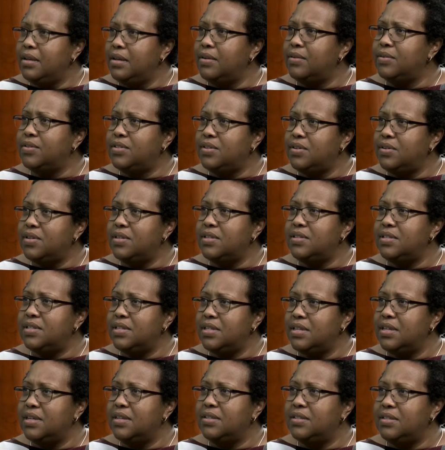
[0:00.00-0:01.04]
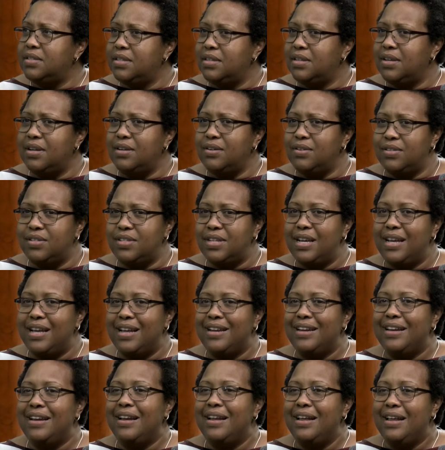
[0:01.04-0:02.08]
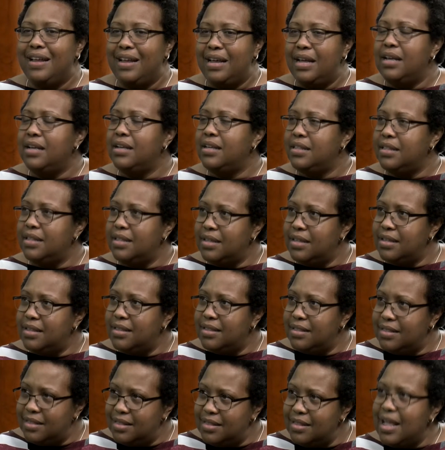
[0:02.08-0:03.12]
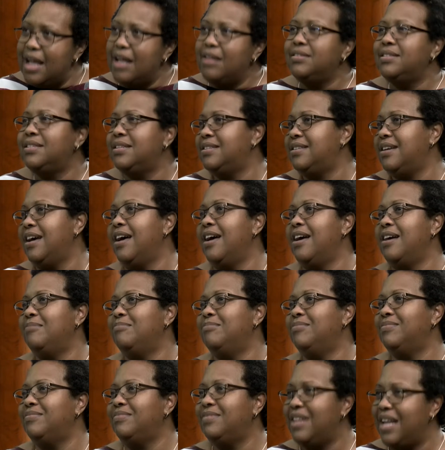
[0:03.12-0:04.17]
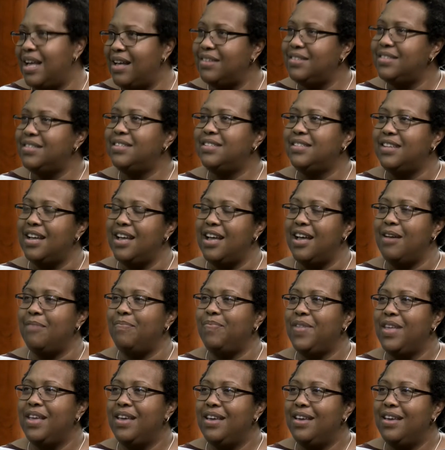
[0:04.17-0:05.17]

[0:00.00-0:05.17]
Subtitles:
students to understand now's the time. Now's the time.